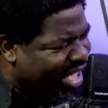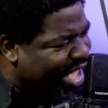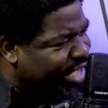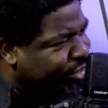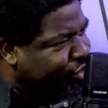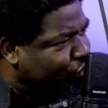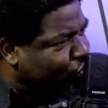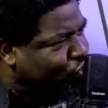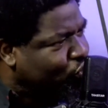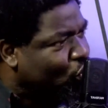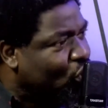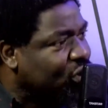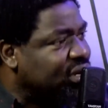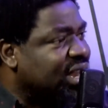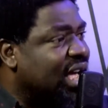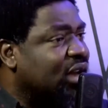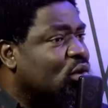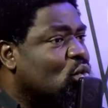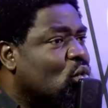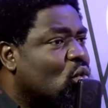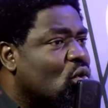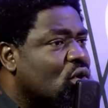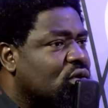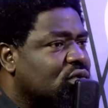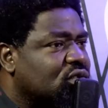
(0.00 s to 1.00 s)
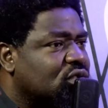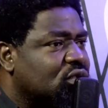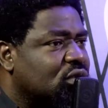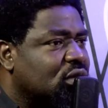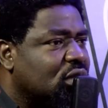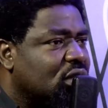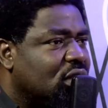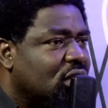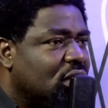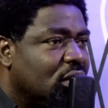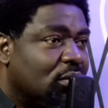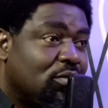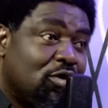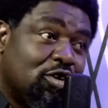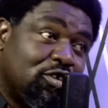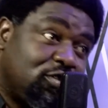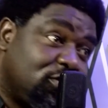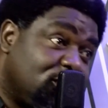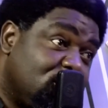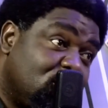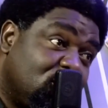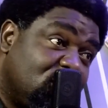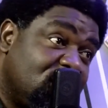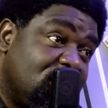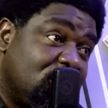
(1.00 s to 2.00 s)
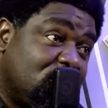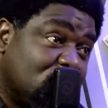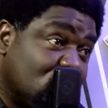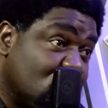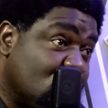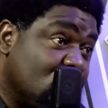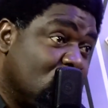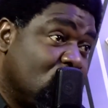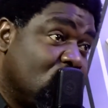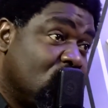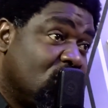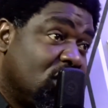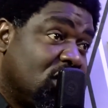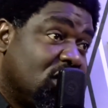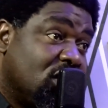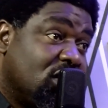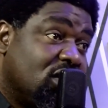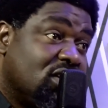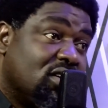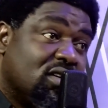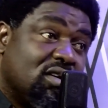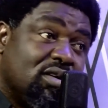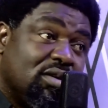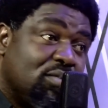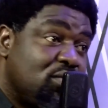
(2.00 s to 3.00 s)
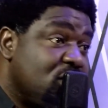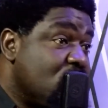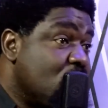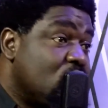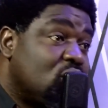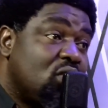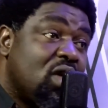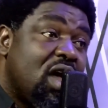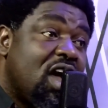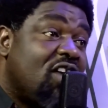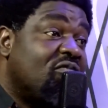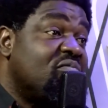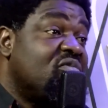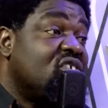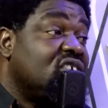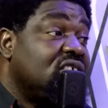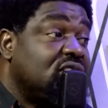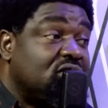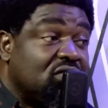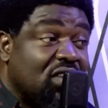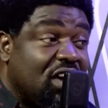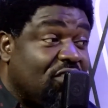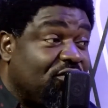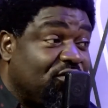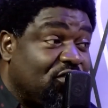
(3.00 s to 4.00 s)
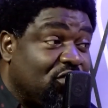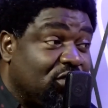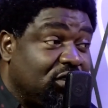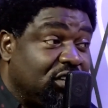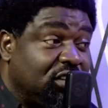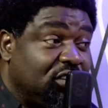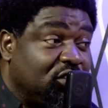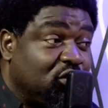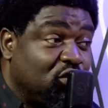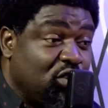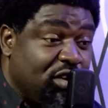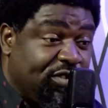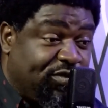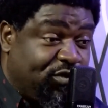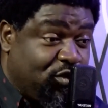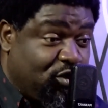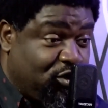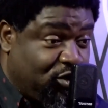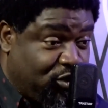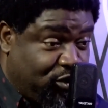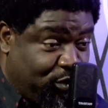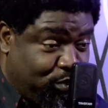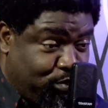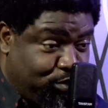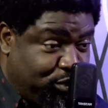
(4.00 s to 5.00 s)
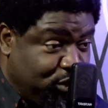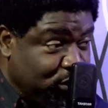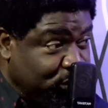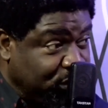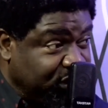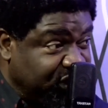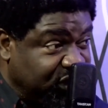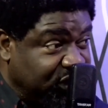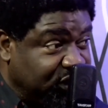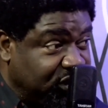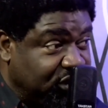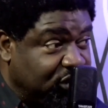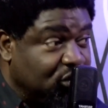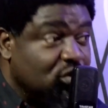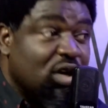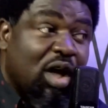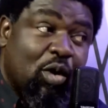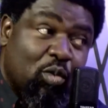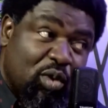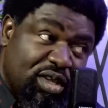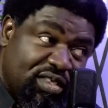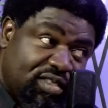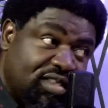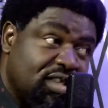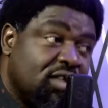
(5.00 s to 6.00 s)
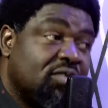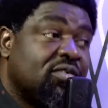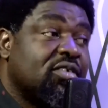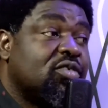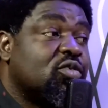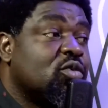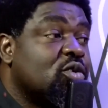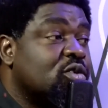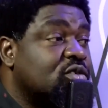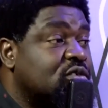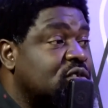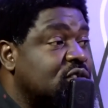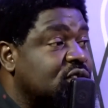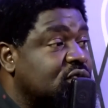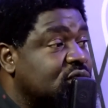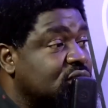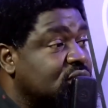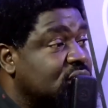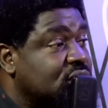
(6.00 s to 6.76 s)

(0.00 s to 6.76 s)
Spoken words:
Ensure that works. But you see, school, people don't have money to afford it. So if you build it, you are wasting resources.